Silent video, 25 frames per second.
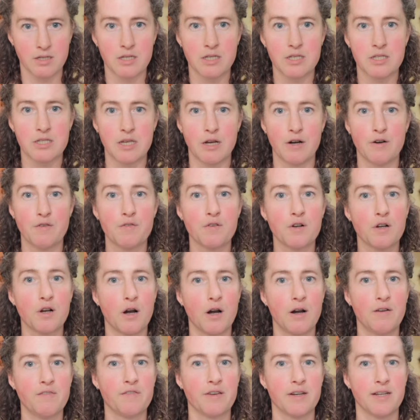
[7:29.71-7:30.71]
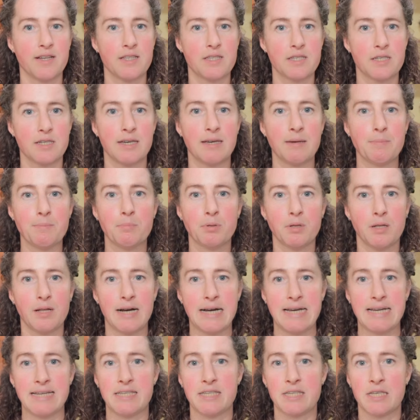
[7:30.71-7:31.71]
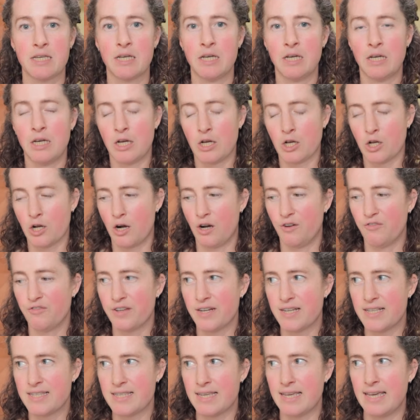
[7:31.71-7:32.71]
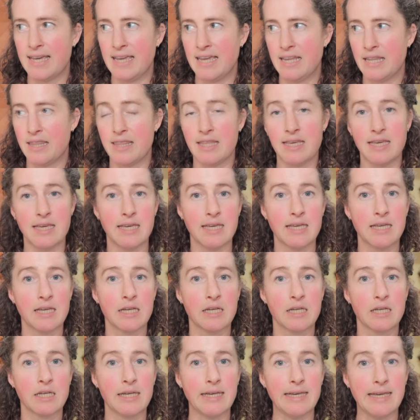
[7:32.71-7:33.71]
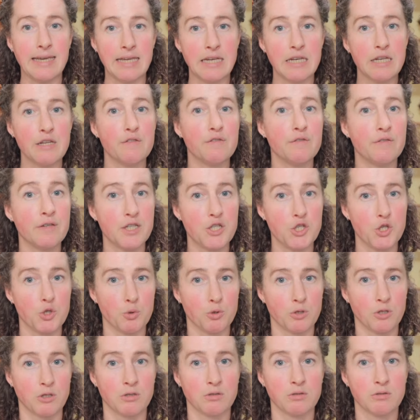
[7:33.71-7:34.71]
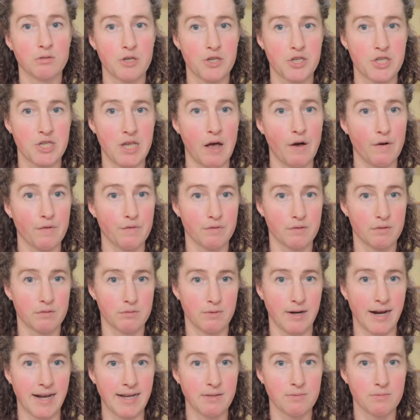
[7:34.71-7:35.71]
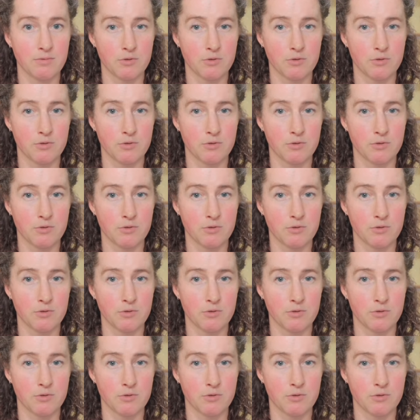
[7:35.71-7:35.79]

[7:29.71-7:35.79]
self-confidence implies confidence in the individual self, right?